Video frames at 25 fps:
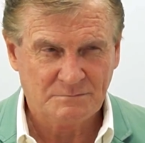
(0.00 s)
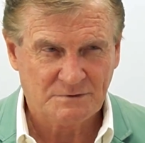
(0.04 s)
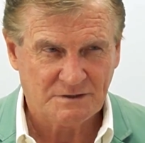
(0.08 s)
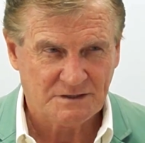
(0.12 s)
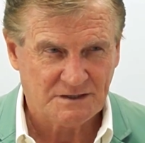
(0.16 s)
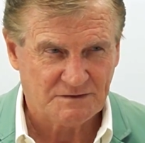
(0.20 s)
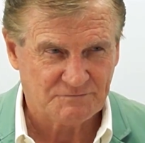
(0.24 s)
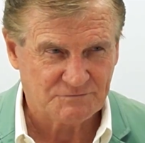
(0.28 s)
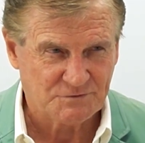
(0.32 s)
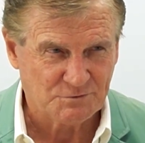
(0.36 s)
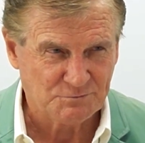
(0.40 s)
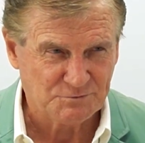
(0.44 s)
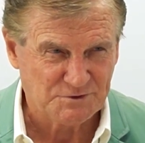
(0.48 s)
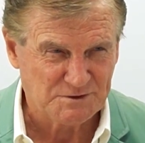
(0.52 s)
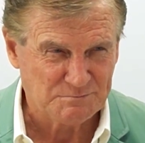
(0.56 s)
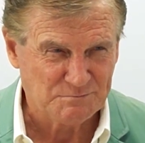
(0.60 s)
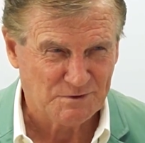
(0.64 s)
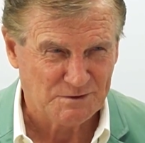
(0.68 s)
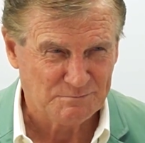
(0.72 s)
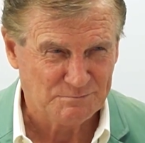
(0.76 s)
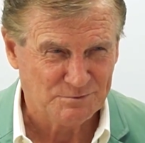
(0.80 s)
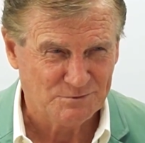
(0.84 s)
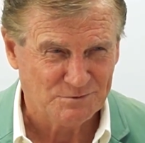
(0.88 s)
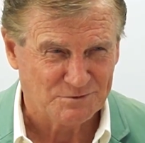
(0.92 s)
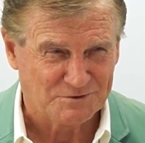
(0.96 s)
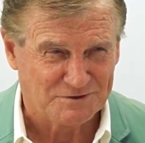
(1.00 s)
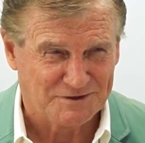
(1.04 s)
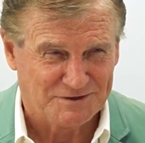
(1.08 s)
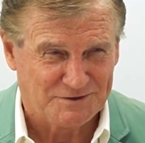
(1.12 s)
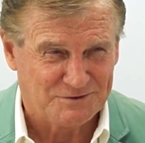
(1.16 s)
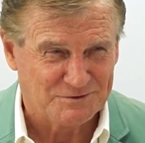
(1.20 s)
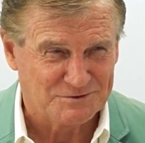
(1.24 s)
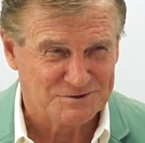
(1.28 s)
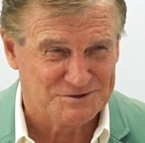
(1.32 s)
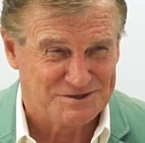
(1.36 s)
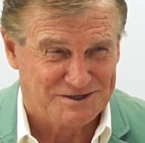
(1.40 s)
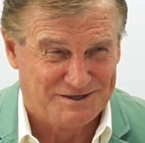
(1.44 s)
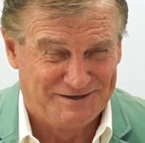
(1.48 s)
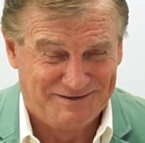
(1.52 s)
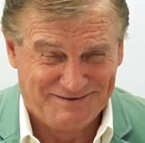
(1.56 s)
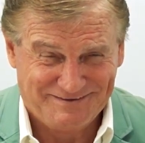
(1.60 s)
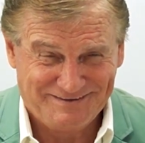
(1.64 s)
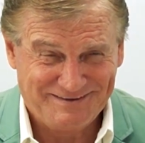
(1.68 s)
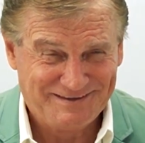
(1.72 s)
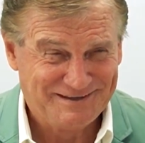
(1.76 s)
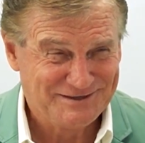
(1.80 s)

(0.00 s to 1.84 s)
going to have to read my book because."